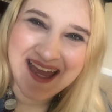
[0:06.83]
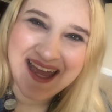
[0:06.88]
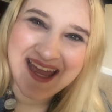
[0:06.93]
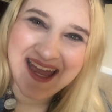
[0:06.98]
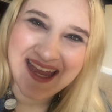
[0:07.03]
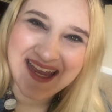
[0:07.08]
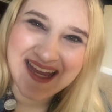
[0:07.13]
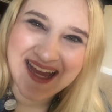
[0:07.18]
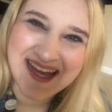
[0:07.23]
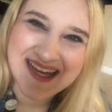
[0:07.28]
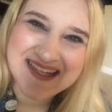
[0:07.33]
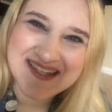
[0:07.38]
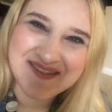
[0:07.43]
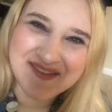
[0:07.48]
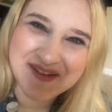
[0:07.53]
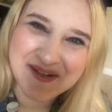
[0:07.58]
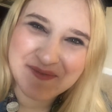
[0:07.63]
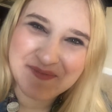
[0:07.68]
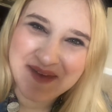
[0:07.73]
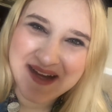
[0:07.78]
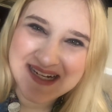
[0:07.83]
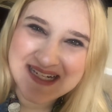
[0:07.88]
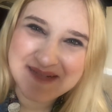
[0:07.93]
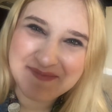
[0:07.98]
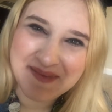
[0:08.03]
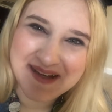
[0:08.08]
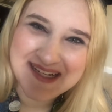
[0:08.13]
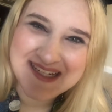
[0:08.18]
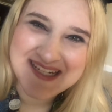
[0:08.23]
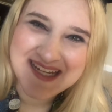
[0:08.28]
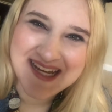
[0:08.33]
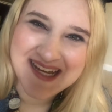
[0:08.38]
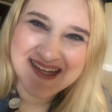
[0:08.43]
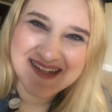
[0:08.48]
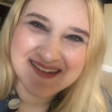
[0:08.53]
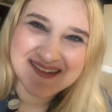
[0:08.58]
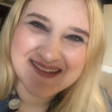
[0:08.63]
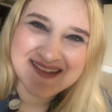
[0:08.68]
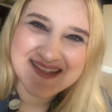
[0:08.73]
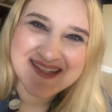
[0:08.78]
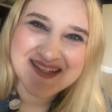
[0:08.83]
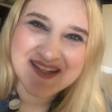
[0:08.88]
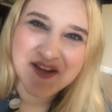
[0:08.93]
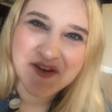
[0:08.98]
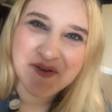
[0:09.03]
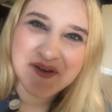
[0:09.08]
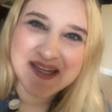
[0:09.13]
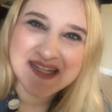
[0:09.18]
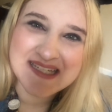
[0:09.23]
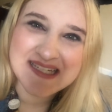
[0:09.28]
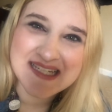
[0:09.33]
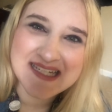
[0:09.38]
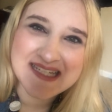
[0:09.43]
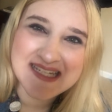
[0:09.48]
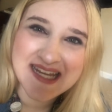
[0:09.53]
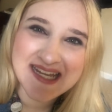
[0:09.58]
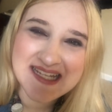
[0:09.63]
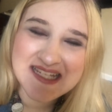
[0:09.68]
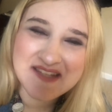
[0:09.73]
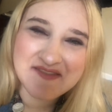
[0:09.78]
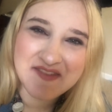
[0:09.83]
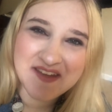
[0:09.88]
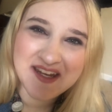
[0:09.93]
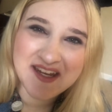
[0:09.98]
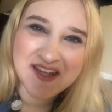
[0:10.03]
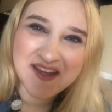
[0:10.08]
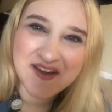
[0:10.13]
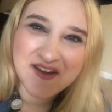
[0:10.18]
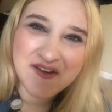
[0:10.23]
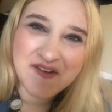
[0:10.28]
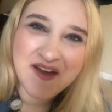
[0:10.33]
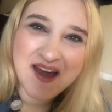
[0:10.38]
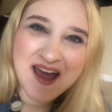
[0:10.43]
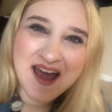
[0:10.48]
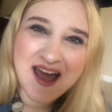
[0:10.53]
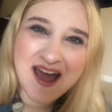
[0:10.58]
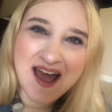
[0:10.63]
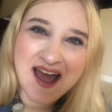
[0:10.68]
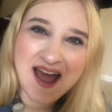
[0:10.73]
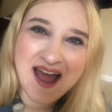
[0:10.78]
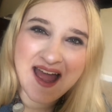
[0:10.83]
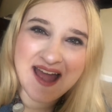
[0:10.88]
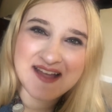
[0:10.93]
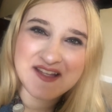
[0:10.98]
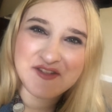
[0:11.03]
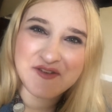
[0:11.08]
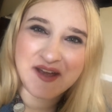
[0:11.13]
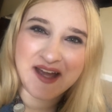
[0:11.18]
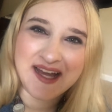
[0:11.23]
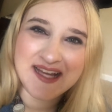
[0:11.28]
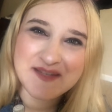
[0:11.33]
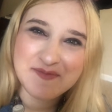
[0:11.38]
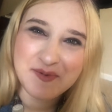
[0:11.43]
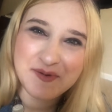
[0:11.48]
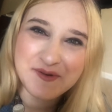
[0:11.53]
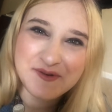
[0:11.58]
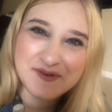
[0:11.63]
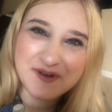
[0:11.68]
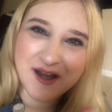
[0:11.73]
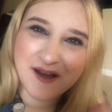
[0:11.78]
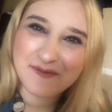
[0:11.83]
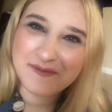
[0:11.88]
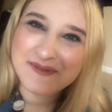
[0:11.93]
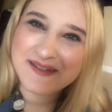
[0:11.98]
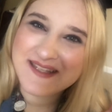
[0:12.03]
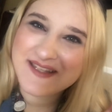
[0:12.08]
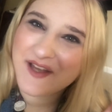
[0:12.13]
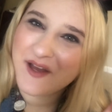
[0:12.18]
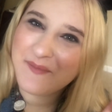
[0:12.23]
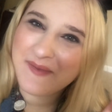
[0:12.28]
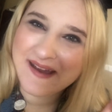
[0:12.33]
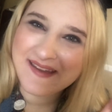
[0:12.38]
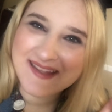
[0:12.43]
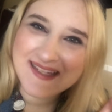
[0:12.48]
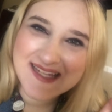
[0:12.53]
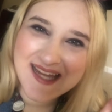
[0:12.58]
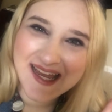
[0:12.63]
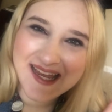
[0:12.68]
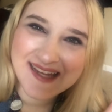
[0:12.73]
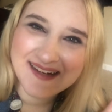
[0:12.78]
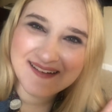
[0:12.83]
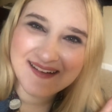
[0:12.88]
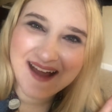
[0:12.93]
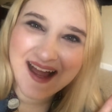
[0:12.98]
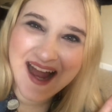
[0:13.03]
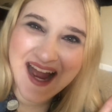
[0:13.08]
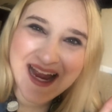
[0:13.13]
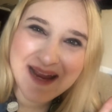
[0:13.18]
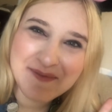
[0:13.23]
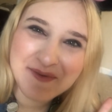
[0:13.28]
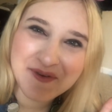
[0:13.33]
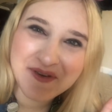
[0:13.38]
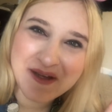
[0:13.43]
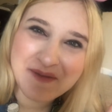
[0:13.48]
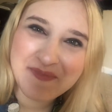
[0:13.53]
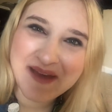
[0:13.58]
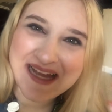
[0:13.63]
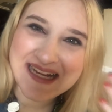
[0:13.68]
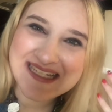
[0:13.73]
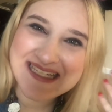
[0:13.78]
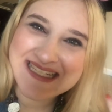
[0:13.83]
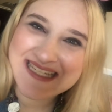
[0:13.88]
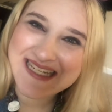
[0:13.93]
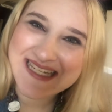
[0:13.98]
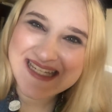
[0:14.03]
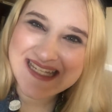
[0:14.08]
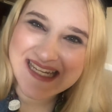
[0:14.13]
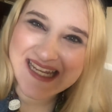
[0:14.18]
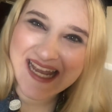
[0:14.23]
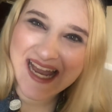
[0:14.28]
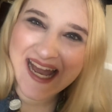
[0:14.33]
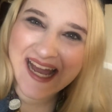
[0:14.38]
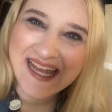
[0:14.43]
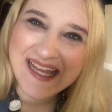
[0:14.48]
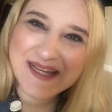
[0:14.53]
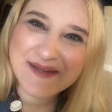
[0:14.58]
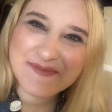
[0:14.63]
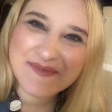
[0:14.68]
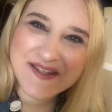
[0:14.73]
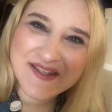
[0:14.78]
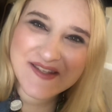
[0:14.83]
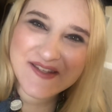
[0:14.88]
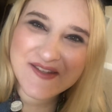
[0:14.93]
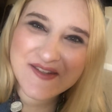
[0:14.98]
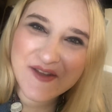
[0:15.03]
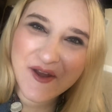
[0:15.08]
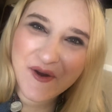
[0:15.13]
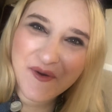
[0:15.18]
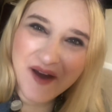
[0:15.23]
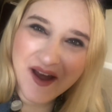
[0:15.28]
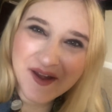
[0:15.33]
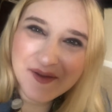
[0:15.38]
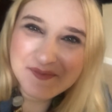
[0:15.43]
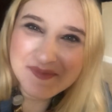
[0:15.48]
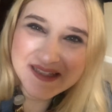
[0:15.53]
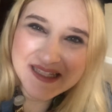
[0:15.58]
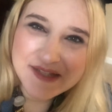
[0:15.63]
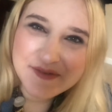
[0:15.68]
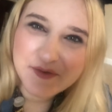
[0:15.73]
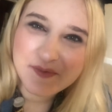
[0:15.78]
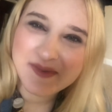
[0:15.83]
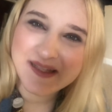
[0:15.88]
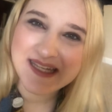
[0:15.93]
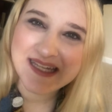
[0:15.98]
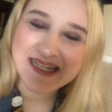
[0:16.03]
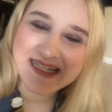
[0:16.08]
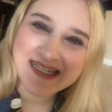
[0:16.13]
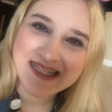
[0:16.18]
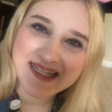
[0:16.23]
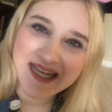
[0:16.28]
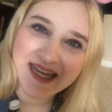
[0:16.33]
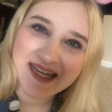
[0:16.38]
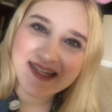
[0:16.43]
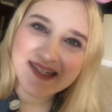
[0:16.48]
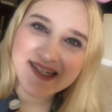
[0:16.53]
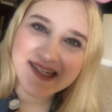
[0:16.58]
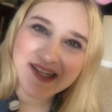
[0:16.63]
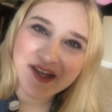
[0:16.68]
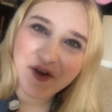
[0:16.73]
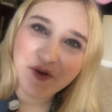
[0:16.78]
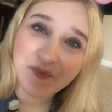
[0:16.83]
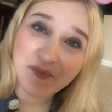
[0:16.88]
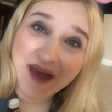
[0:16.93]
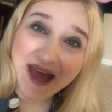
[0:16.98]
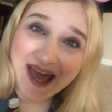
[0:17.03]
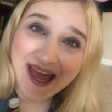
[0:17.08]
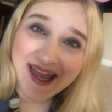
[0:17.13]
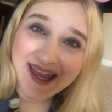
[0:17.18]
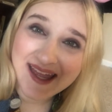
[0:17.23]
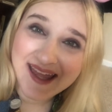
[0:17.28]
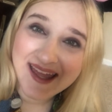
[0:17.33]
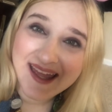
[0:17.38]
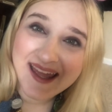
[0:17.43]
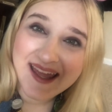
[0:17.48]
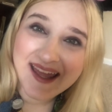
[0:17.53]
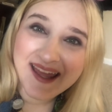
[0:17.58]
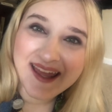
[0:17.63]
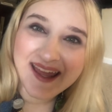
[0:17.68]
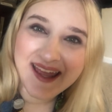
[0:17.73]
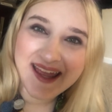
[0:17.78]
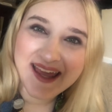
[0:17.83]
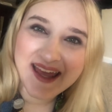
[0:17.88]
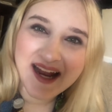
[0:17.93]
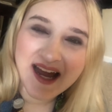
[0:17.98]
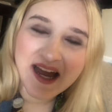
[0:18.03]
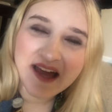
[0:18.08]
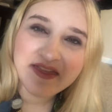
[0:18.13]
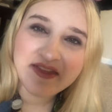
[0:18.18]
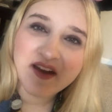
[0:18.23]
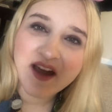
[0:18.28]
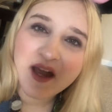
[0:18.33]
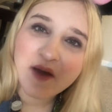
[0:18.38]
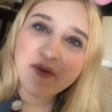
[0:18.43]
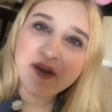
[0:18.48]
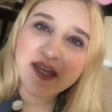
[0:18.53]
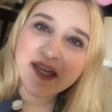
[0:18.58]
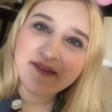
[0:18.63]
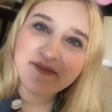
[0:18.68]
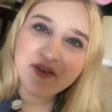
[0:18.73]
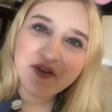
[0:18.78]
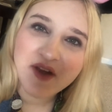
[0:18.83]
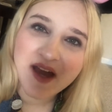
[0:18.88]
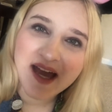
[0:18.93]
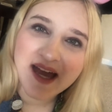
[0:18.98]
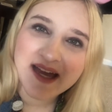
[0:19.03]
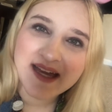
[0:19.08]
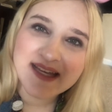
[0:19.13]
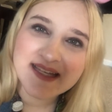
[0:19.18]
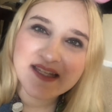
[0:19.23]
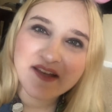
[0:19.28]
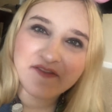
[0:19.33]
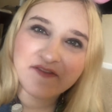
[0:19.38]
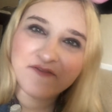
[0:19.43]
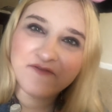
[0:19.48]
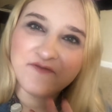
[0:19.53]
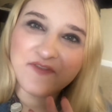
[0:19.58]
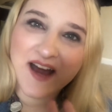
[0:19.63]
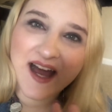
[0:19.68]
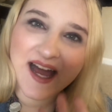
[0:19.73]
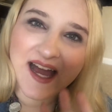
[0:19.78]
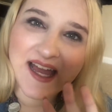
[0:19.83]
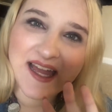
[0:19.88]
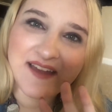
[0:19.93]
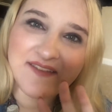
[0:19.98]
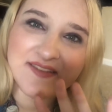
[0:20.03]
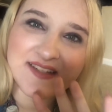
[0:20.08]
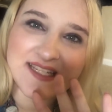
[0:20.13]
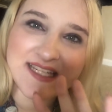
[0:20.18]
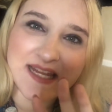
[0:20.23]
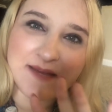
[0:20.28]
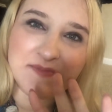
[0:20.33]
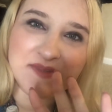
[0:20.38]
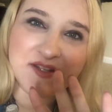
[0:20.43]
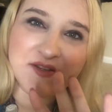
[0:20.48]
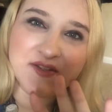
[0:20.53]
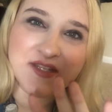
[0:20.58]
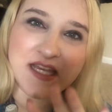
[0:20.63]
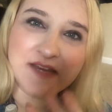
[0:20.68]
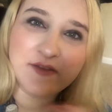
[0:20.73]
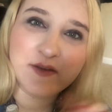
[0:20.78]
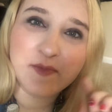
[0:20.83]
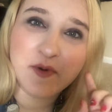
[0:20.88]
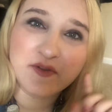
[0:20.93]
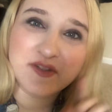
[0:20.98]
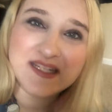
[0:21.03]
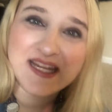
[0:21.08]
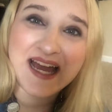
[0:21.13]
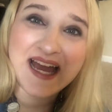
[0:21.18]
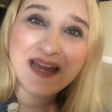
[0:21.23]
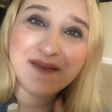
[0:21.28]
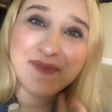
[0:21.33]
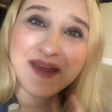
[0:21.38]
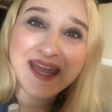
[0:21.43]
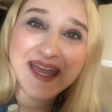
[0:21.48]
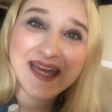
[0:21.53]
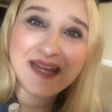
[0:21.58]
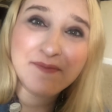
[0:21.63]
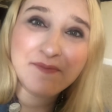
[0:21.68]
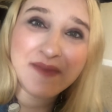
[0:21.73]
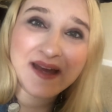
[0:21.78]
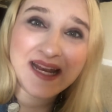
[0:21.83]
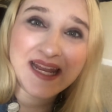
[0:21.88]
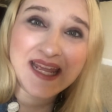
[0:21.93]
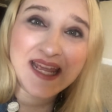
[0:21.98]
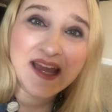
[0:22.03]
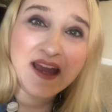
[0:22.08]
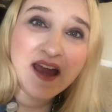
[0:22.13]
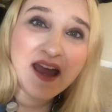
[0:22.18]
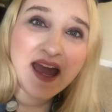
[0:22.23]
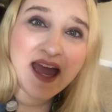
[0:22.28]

Hey guys, welcome back to my channel. So in today's video, as you guys probably saw by the title, I am going back to Disney. I am so unbelievably excited to go back, and I thought I would give you guys 5 tips to save you both time and money